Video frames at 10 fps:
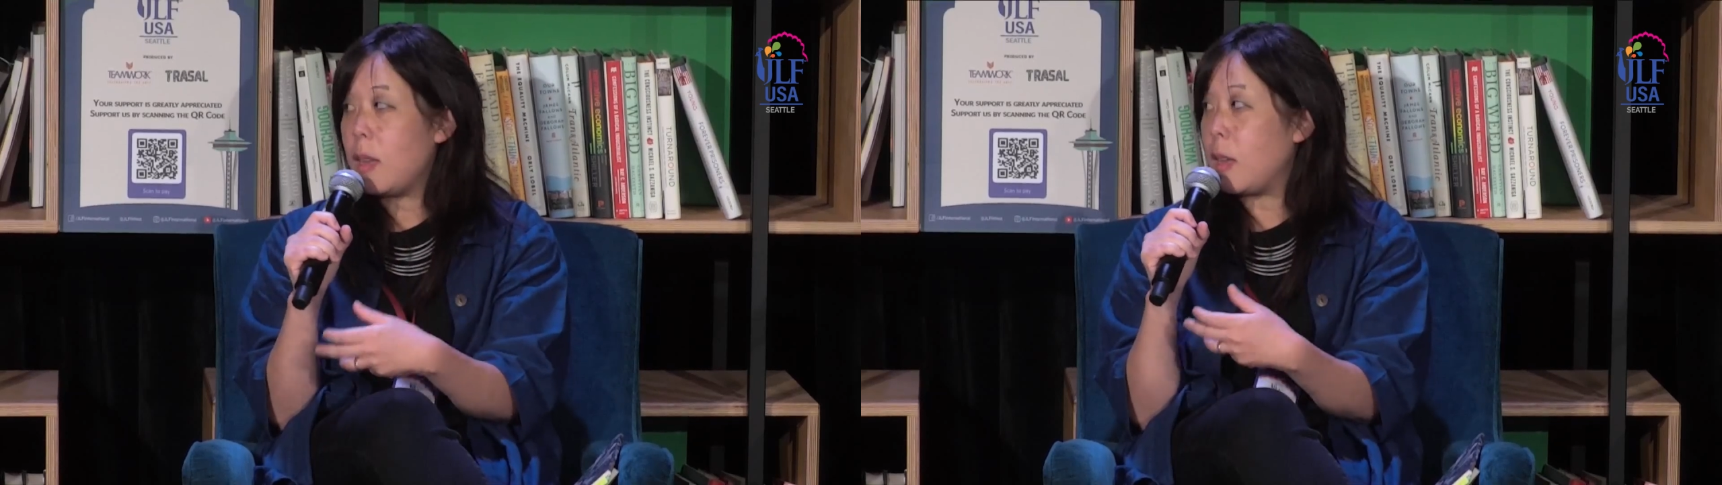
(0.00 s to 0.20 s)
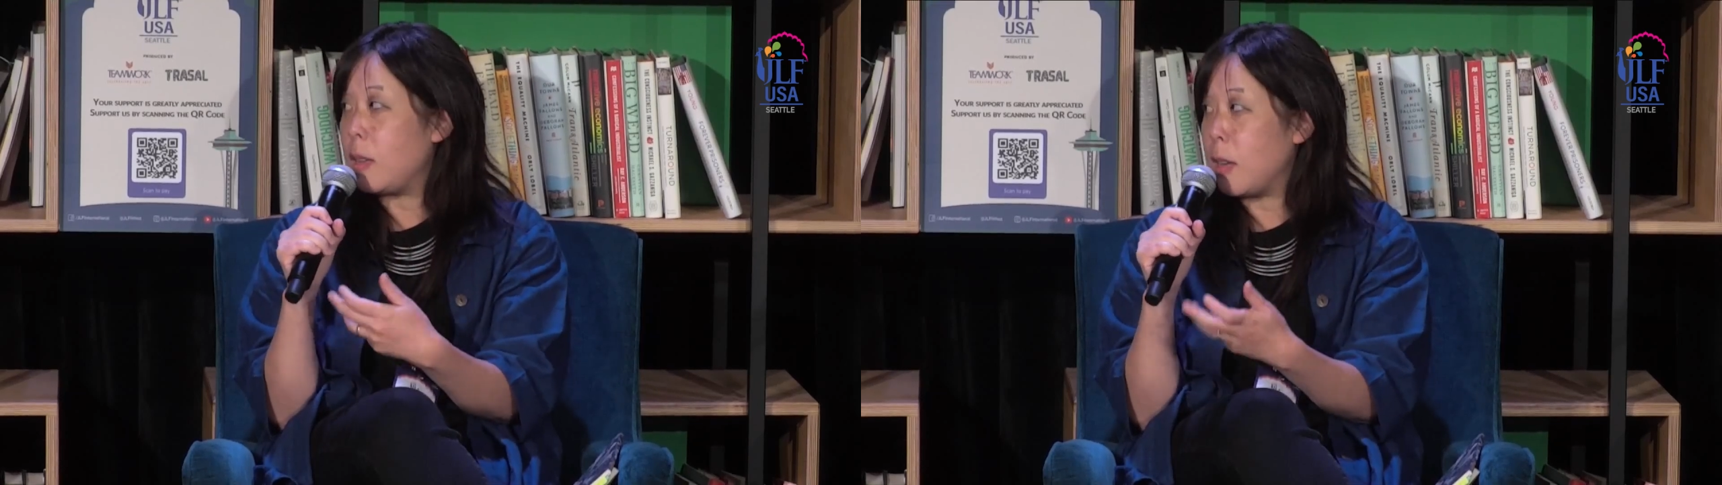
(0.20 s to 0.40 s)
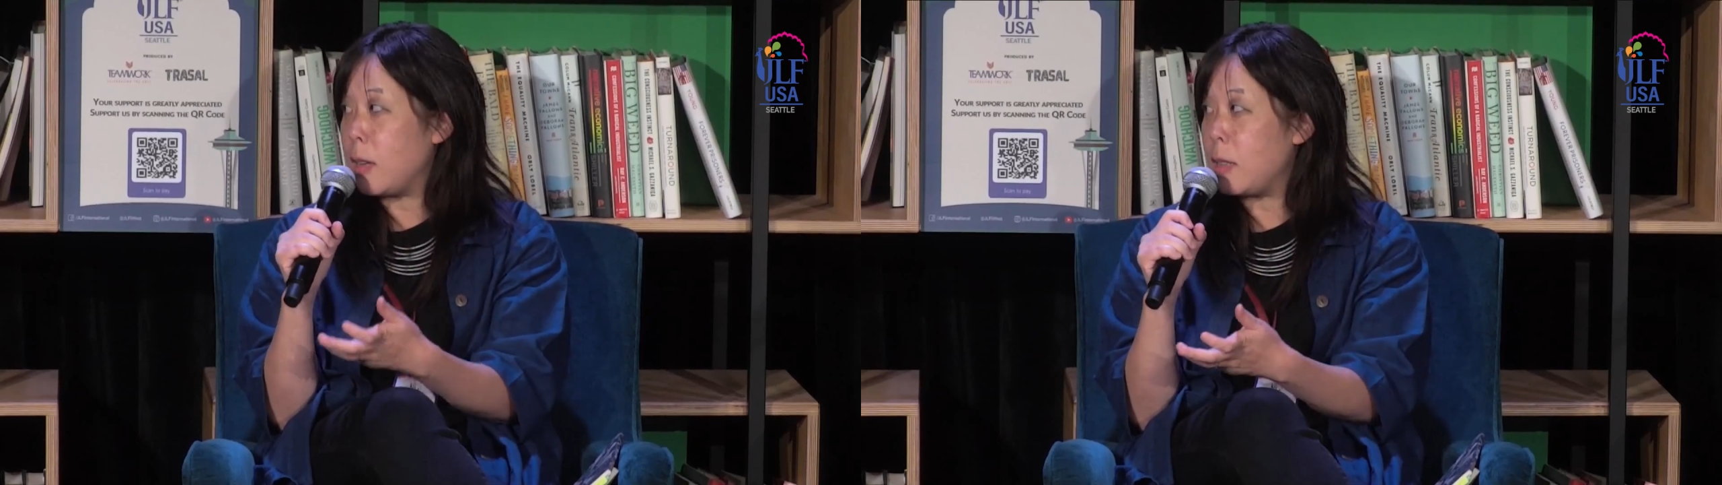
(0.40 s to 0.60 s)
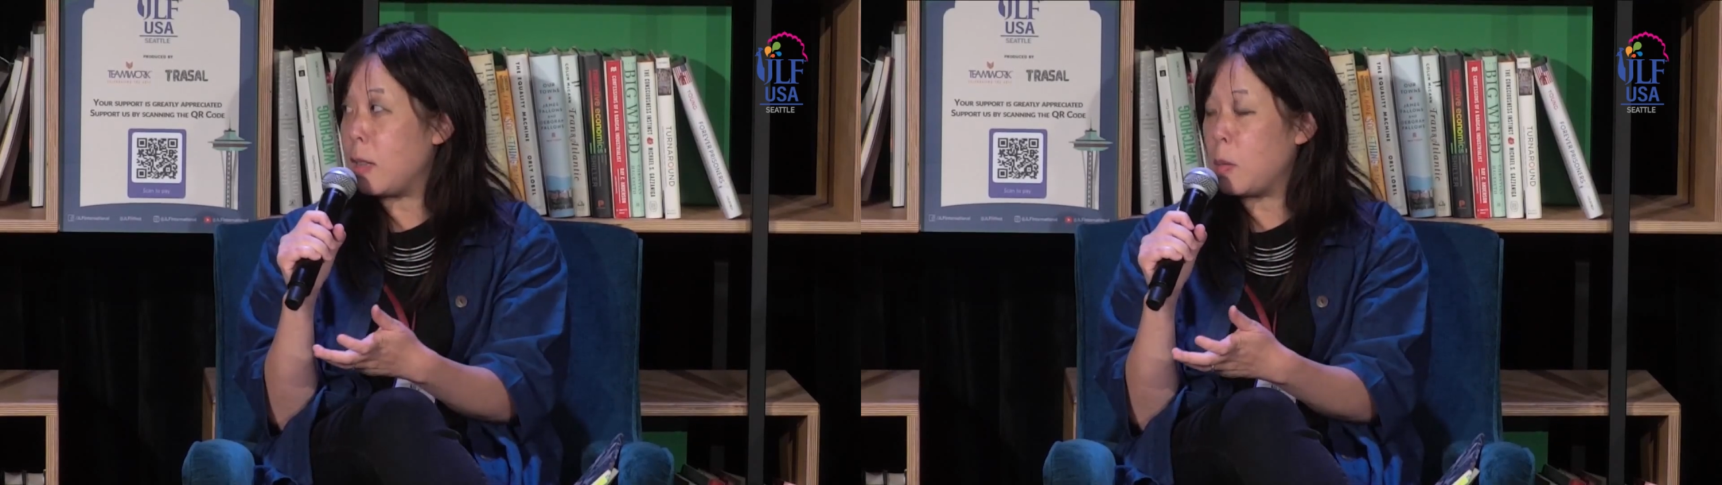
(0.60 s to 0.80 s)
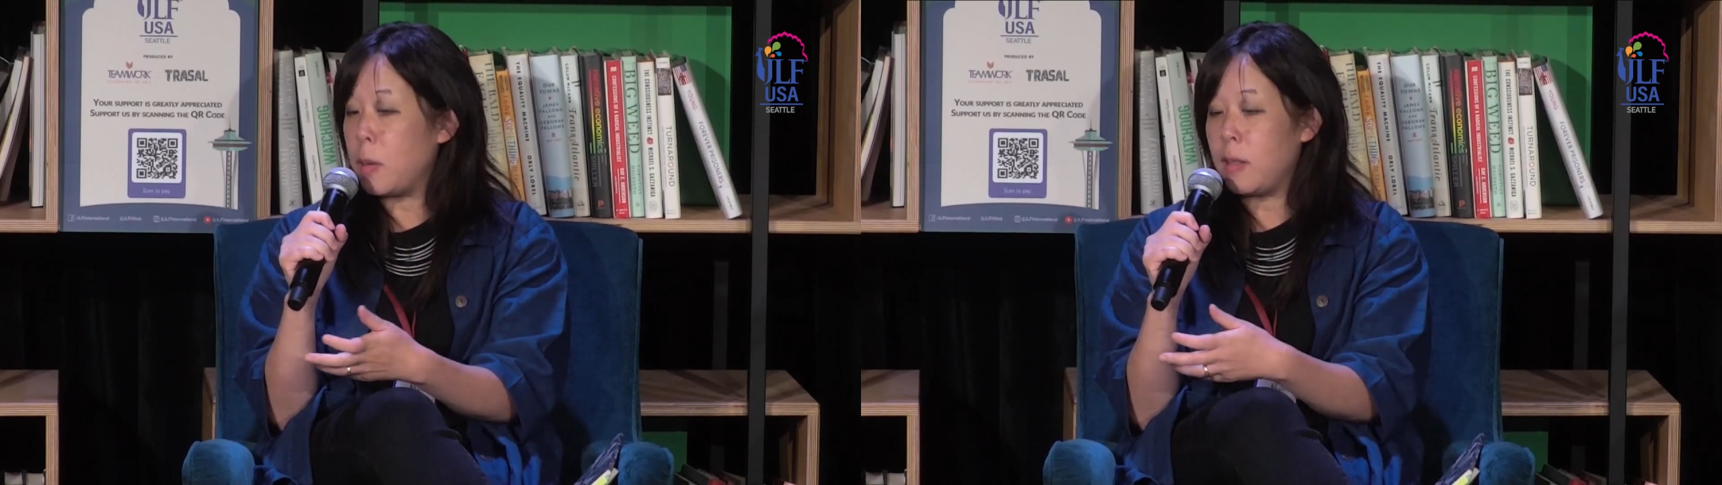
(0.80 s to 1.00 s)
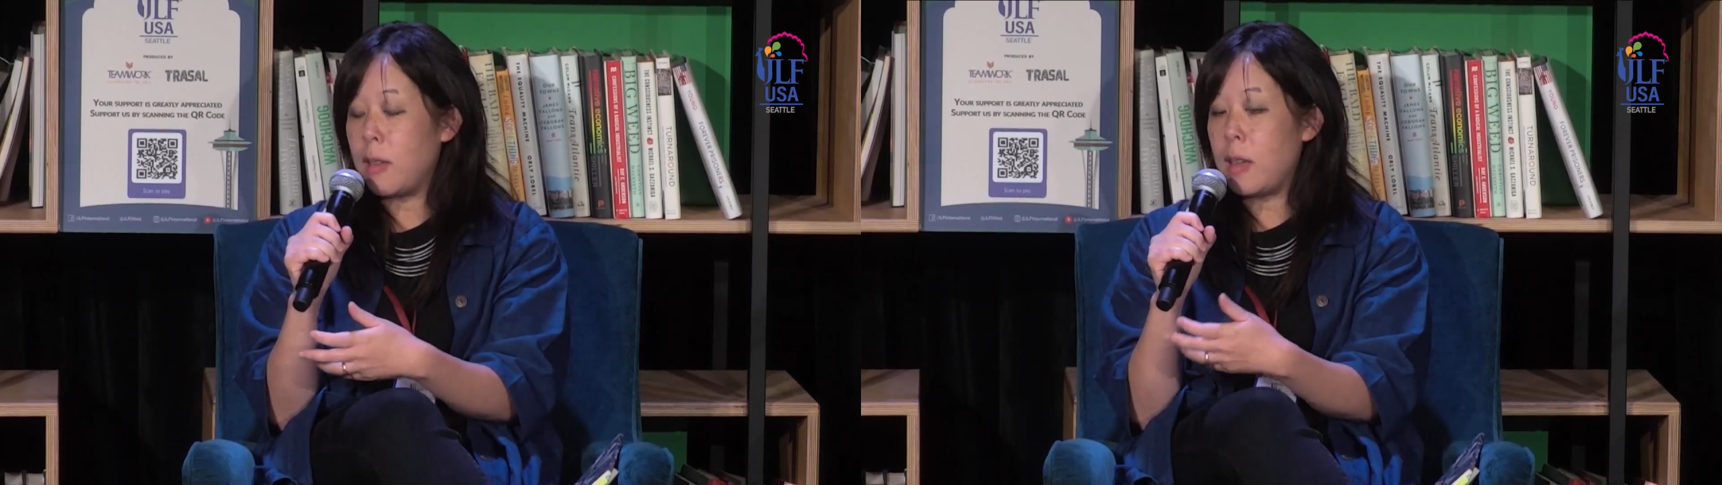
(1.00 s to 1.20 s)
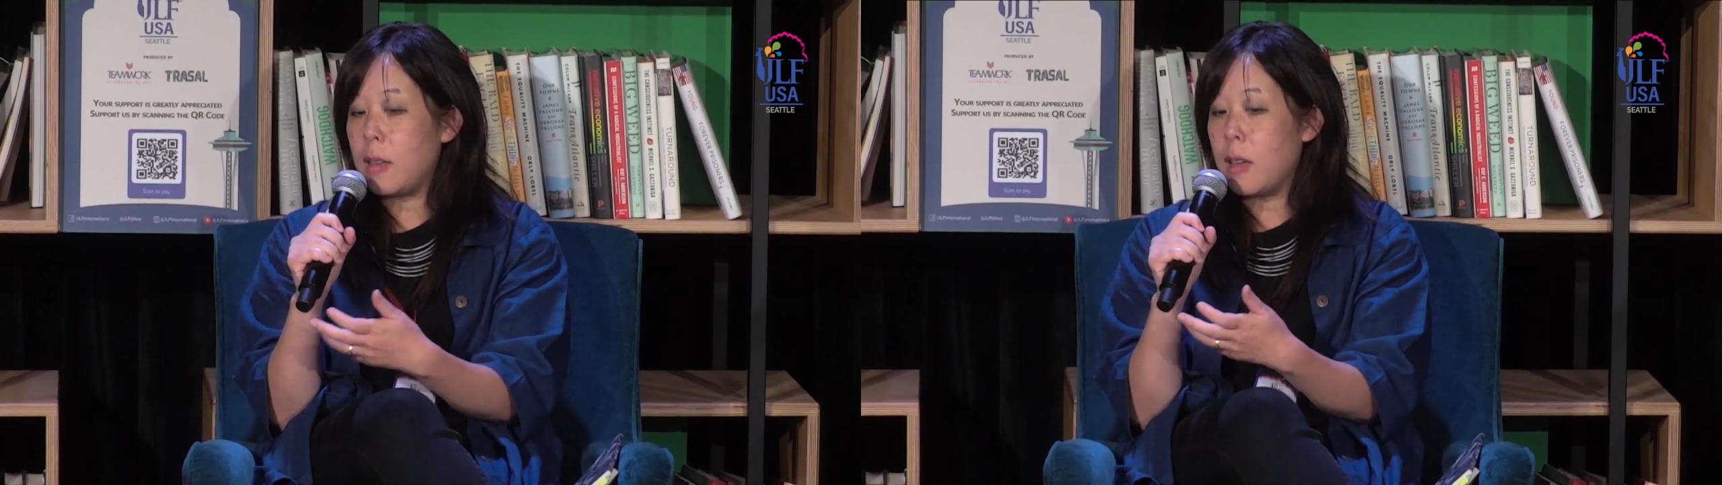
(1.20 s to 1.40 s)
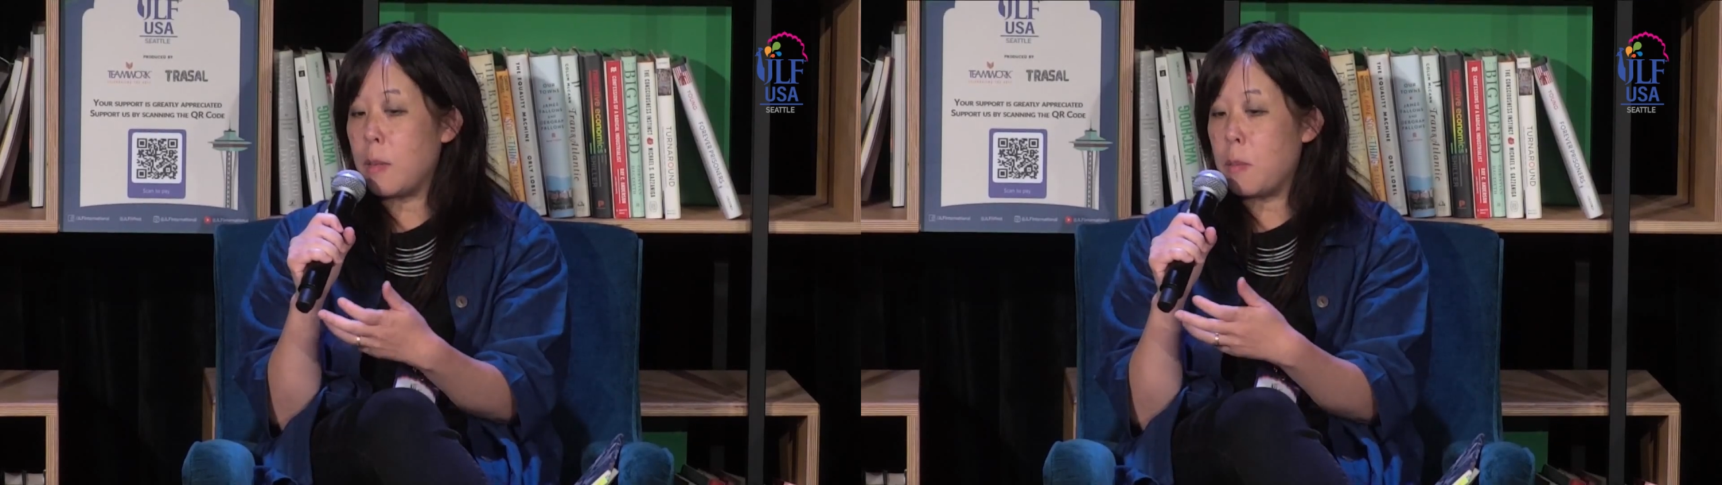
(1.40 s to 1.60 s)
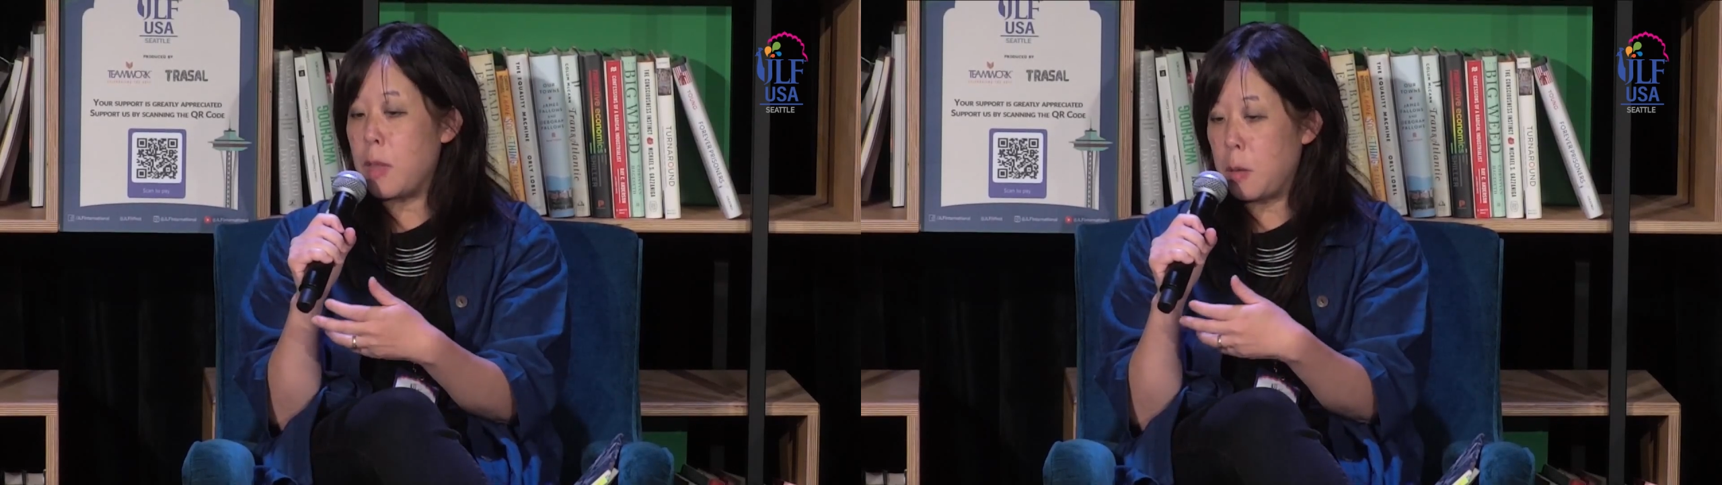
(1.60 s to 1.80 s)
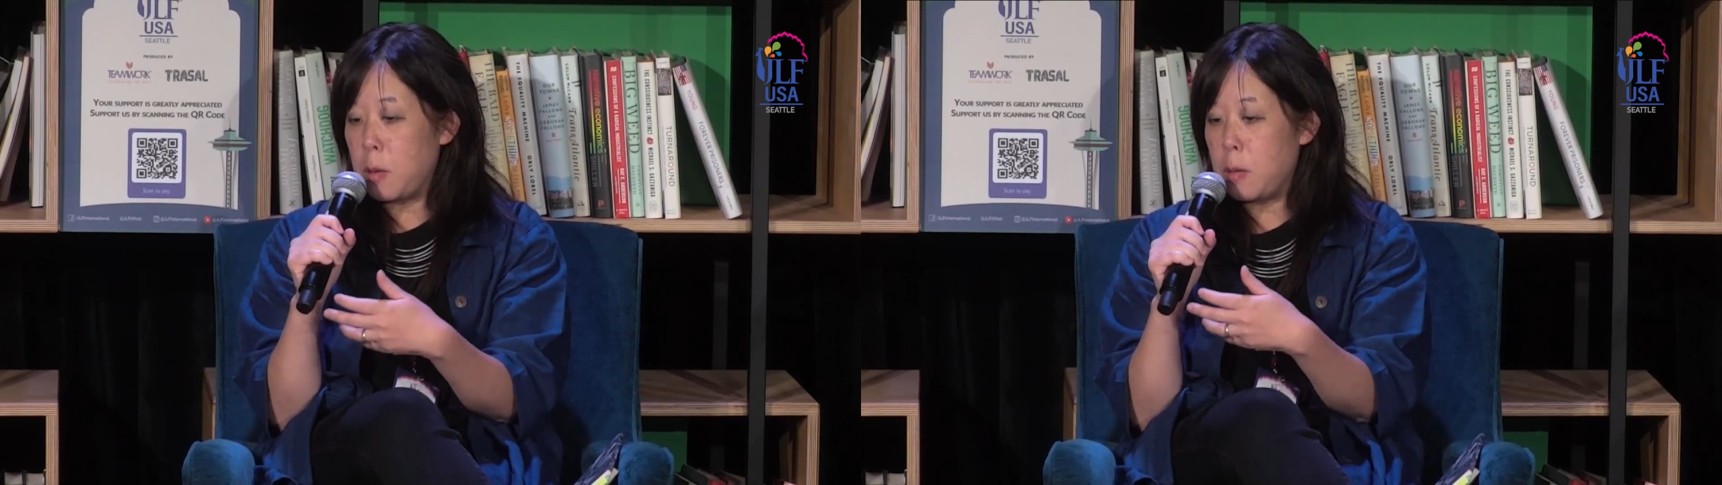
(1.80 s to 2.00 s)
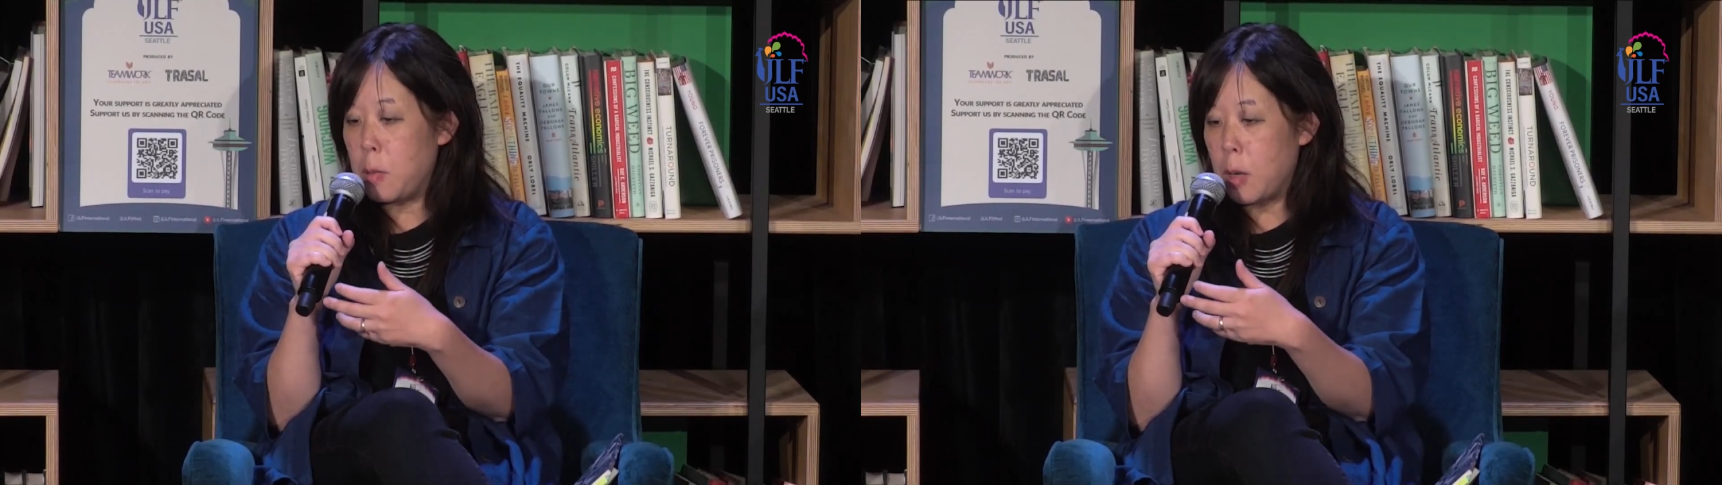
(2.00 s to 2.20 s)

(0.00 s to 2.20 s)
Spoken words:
and the idea was that they would